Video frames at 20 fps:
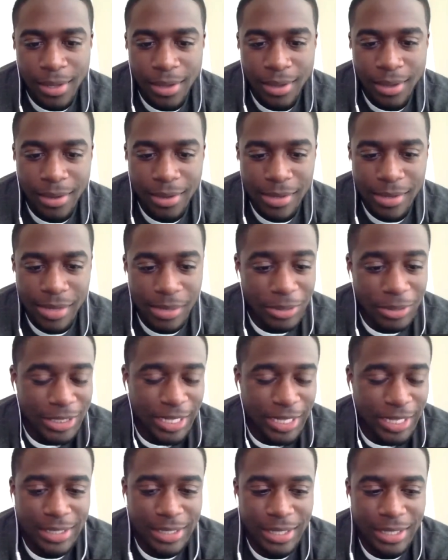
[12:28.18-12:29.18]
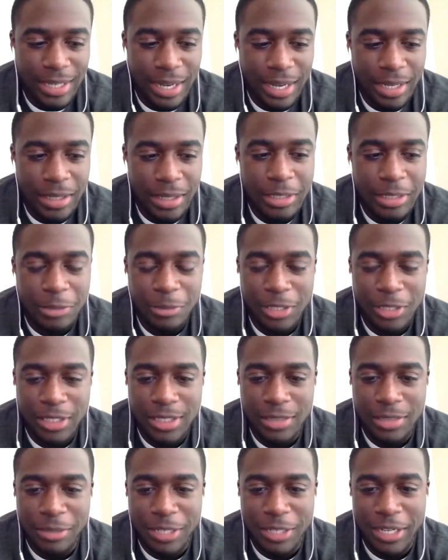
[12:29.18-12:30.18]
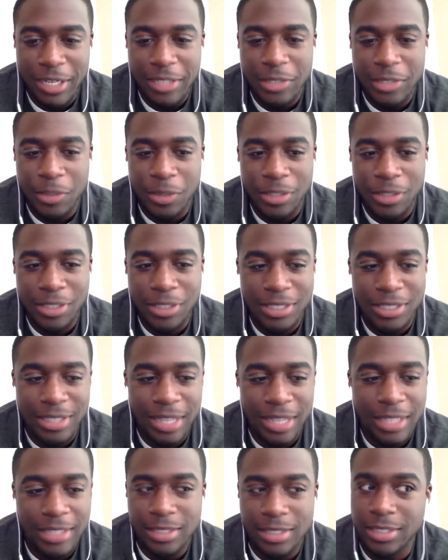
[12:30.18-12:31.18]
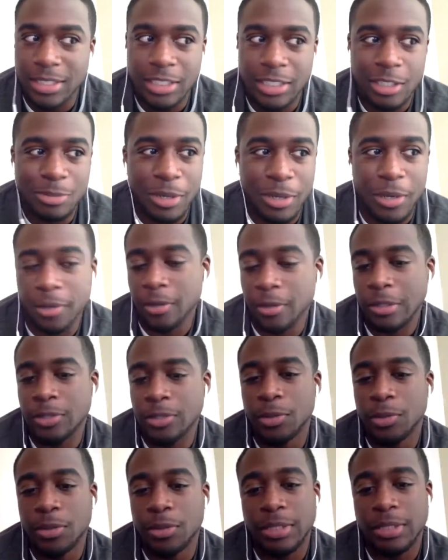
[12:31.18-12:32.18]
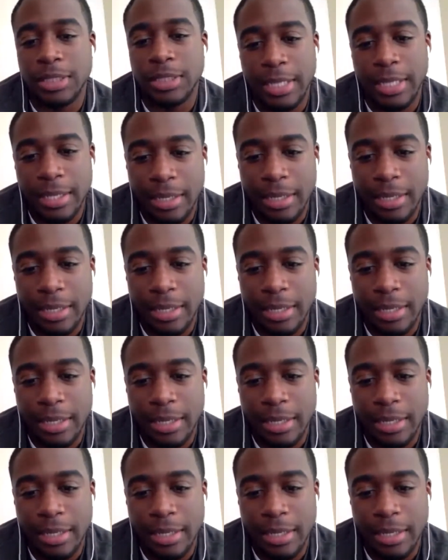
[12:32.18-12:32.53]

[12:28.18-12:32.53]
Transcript: Which actually kind of leads me to my next question, and that's just about your tool set.